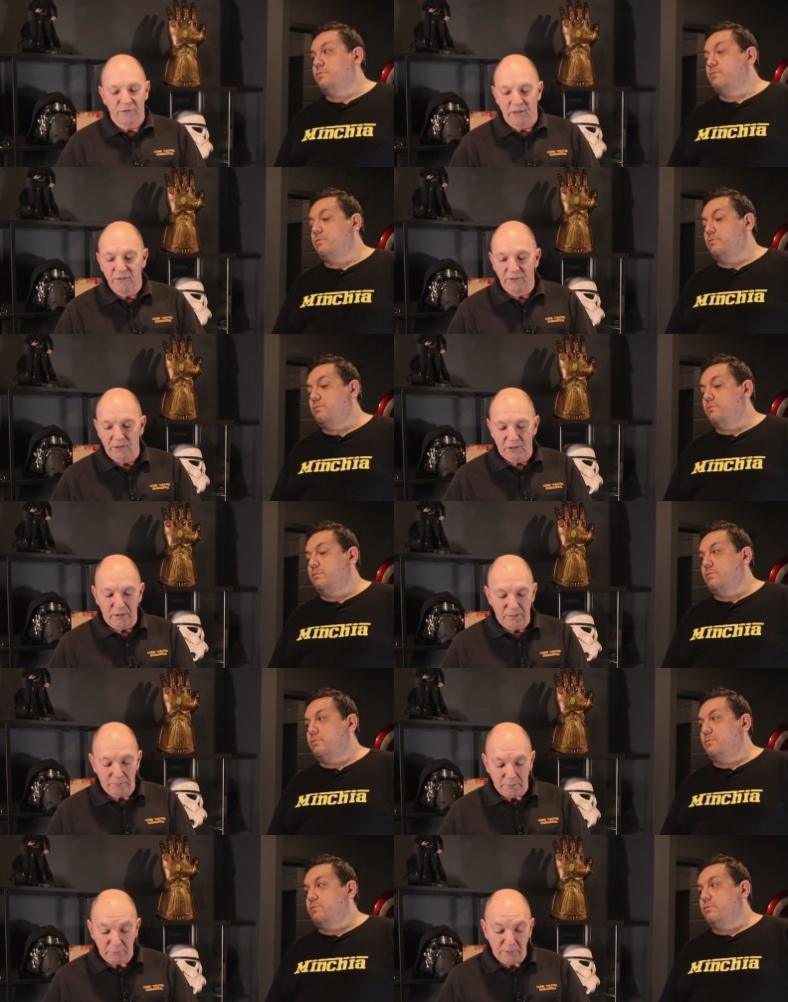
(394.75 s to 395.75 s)
Speaker 1: It's
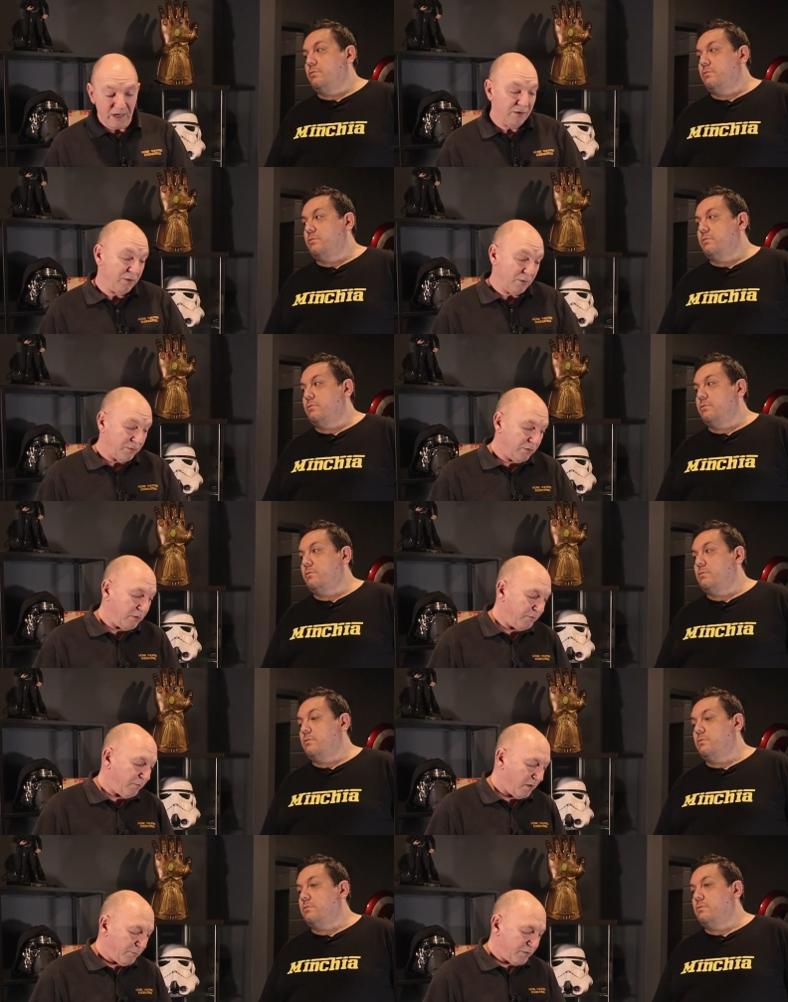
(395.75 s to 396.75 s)
DCI rated or
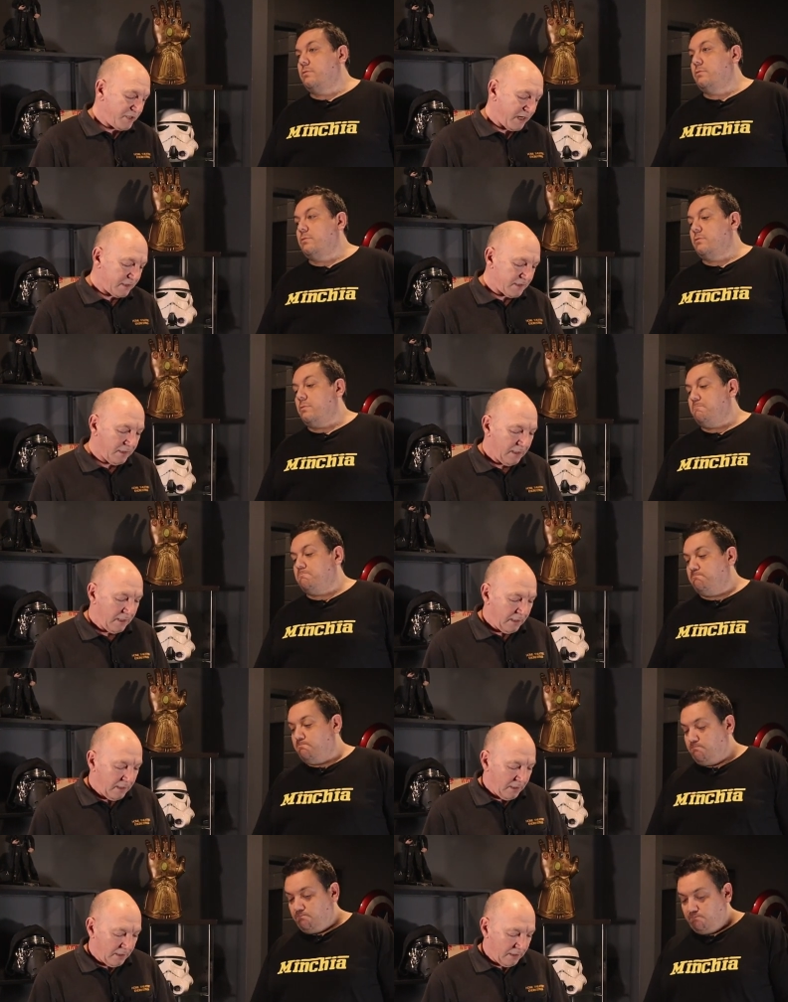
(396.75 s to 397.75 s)
certified projector,
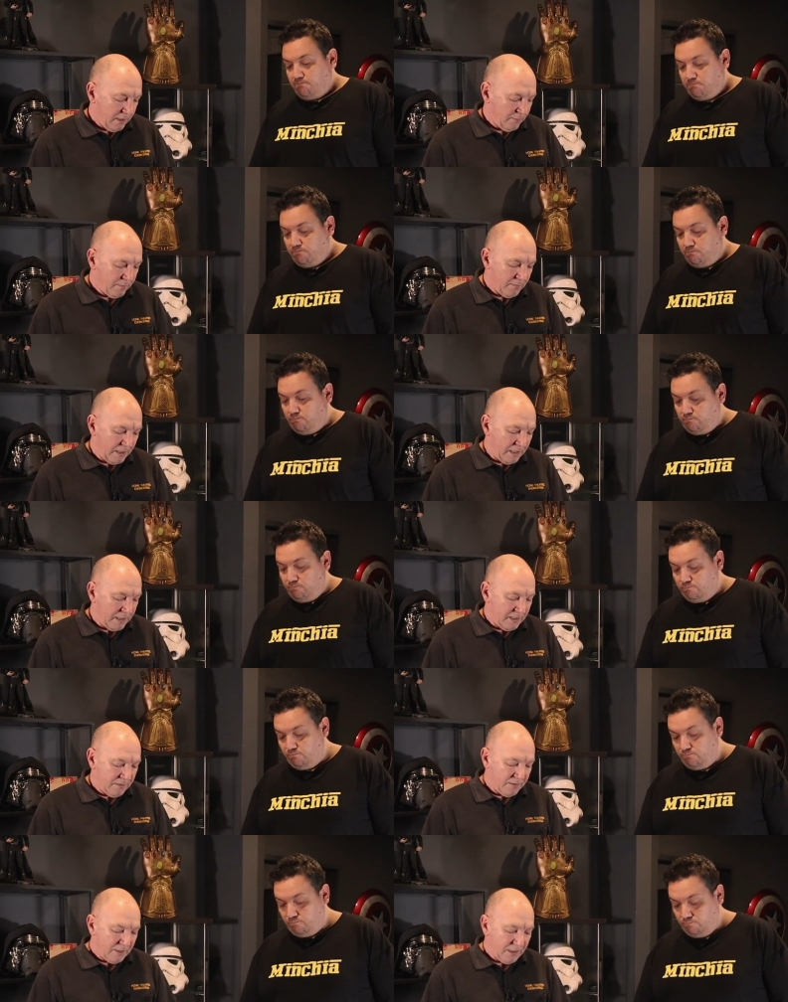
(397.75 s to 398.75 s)
um,
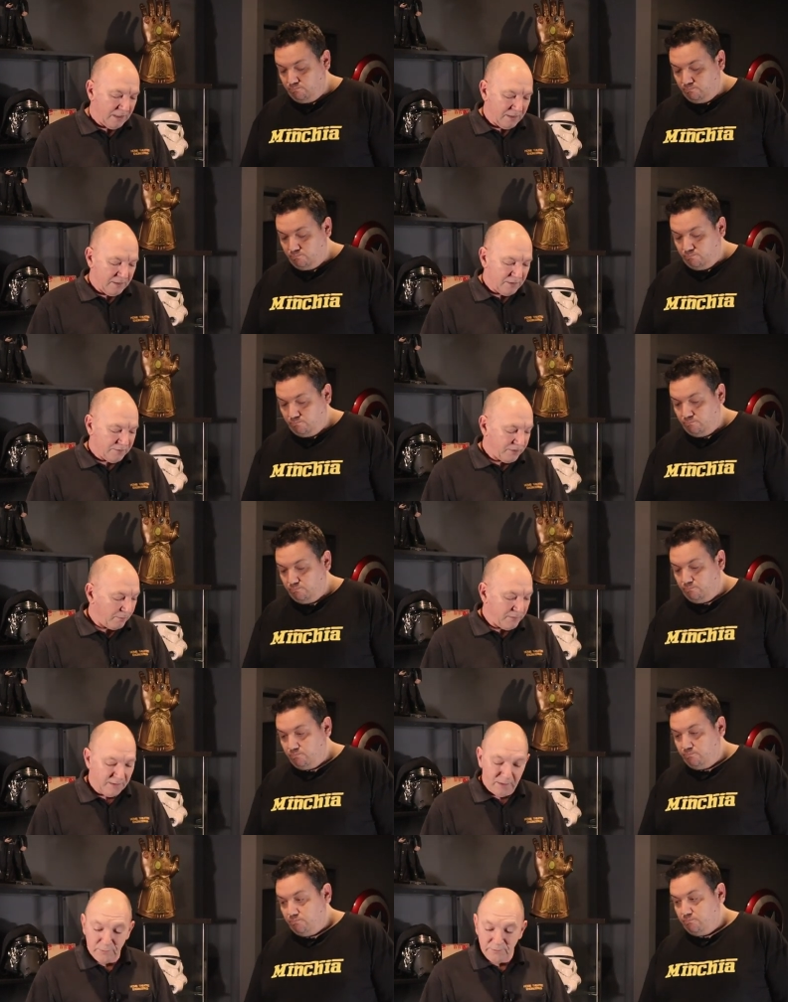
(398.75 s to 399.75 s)
and uh, it, it's
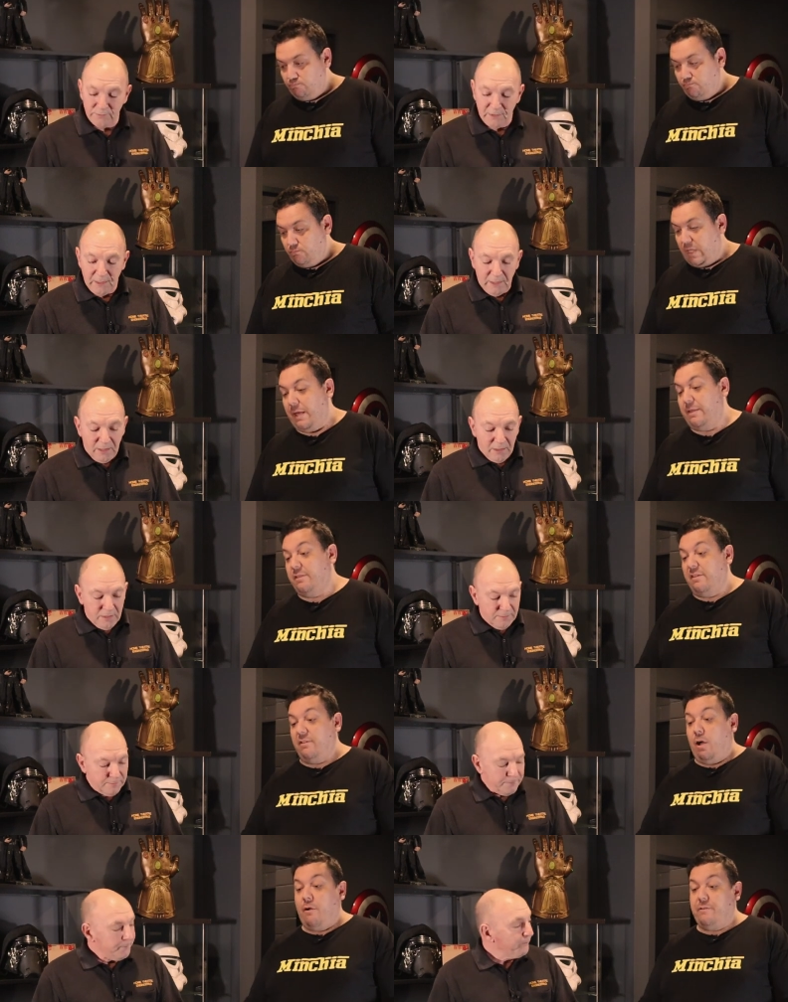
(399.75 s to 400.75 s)
something else.
Speaker 2: And
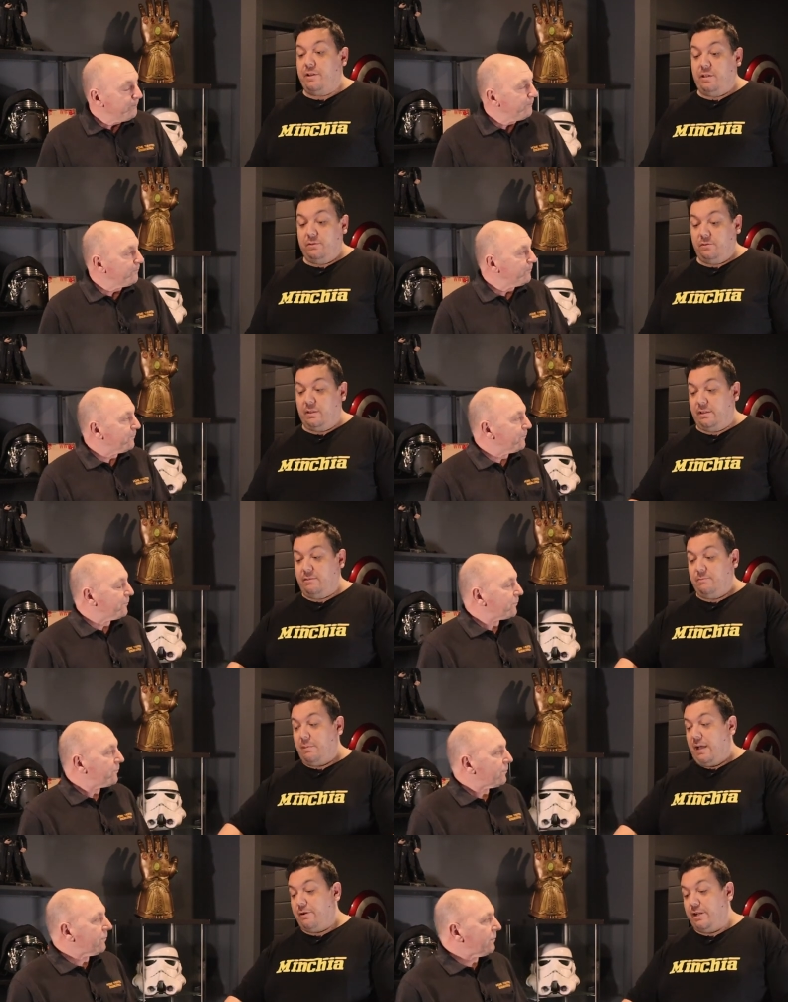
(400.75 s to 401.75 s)
the irony is
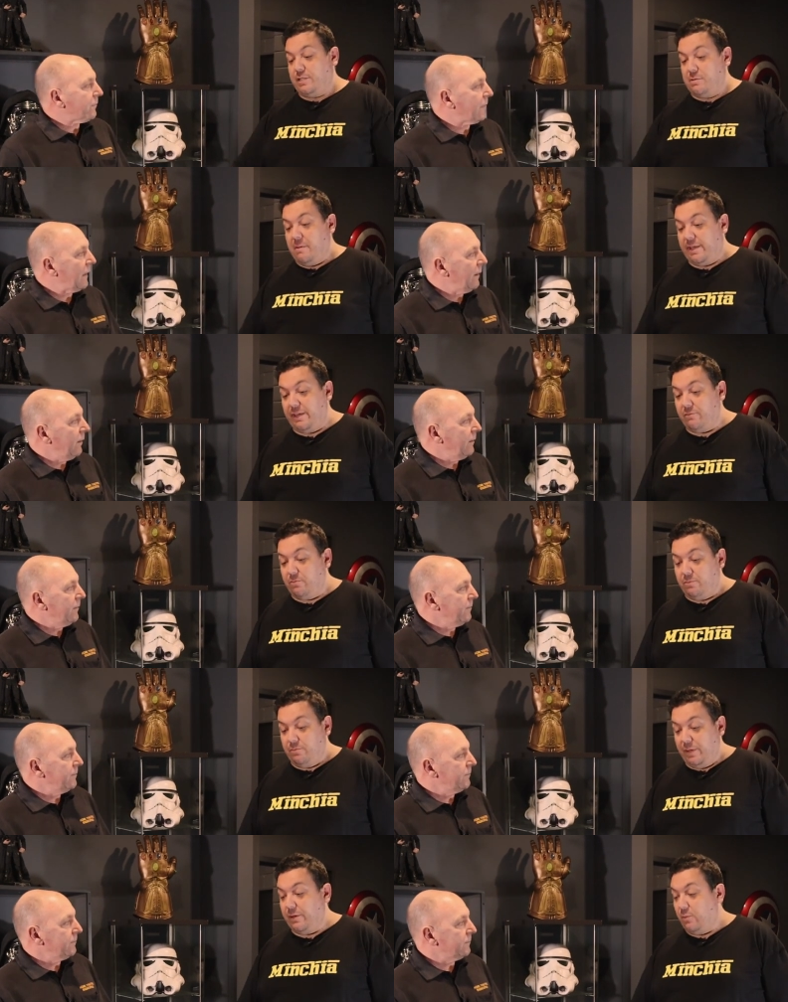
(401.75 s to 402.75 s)
that Barco actually make even
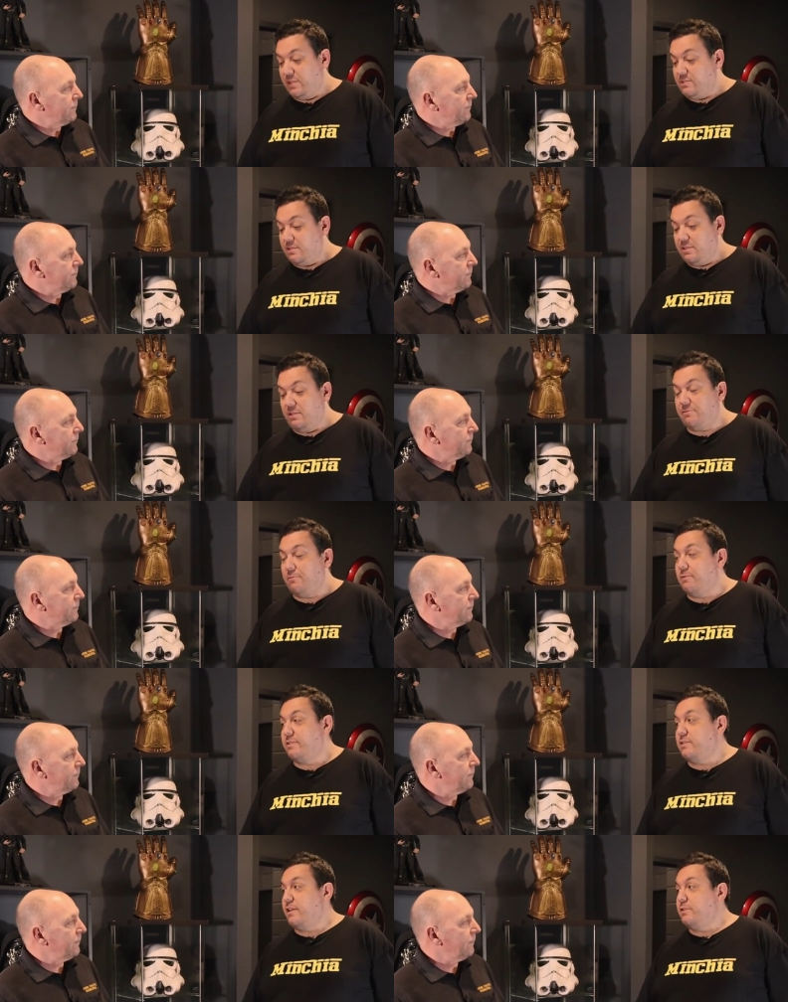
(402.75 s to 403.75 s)
bigger ones than this for
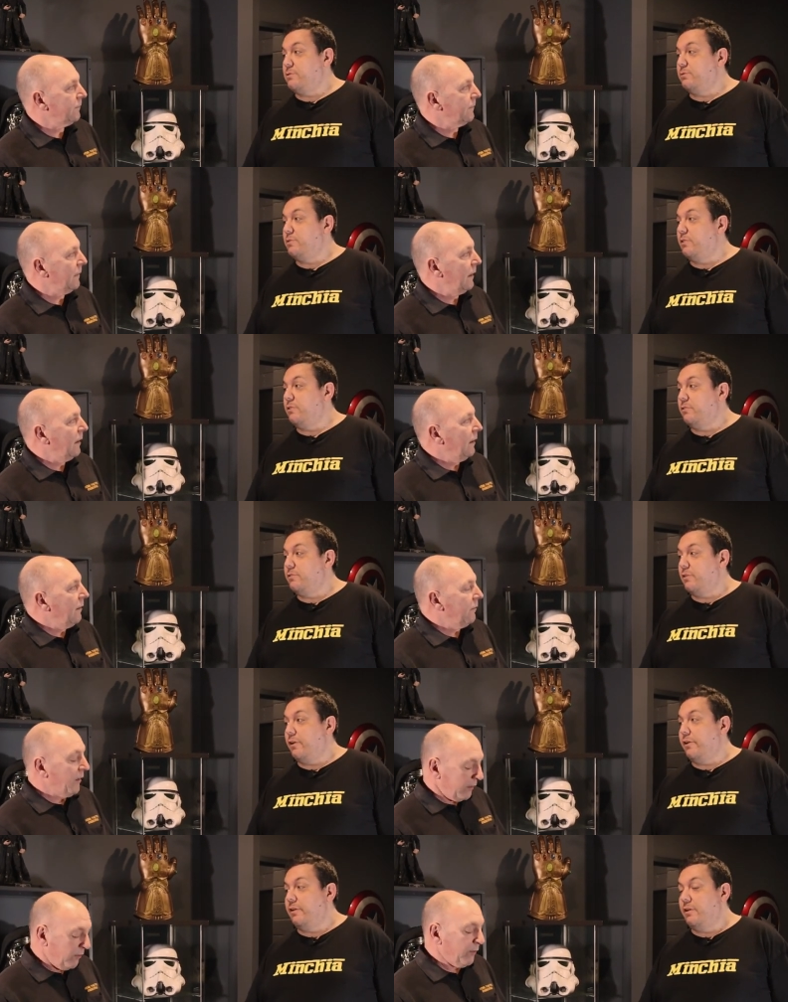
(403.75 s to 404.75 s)
residential too.
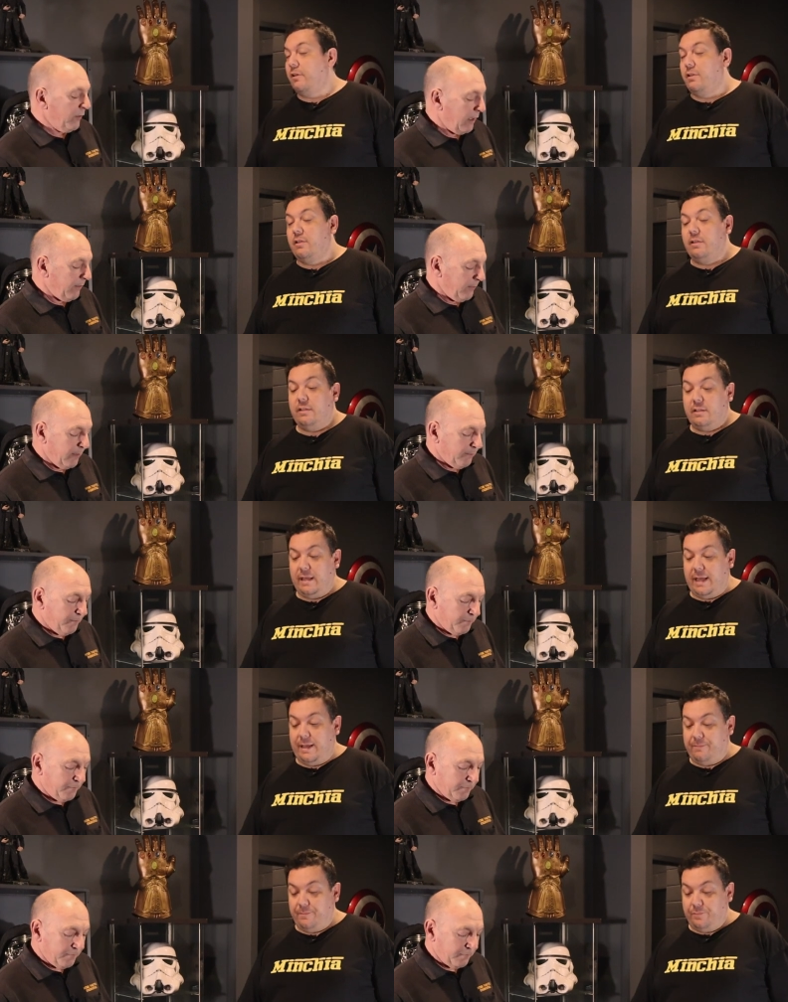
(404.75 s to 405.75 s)
So they do, yeah, yeah.
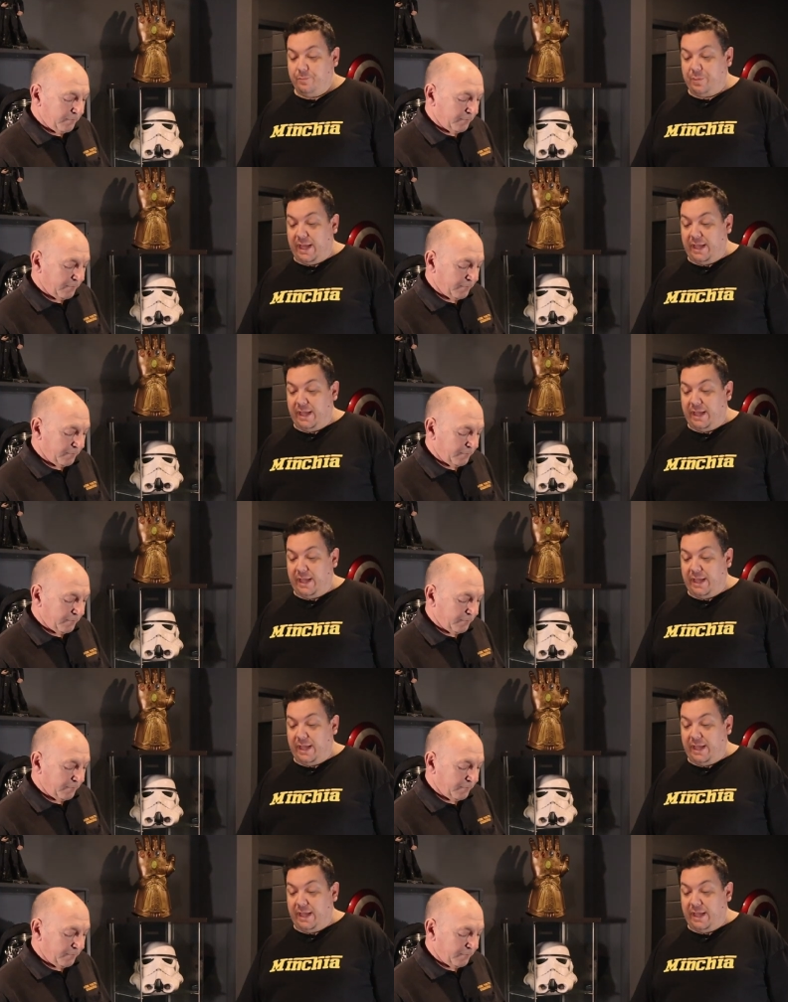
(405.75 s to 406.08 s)
Um,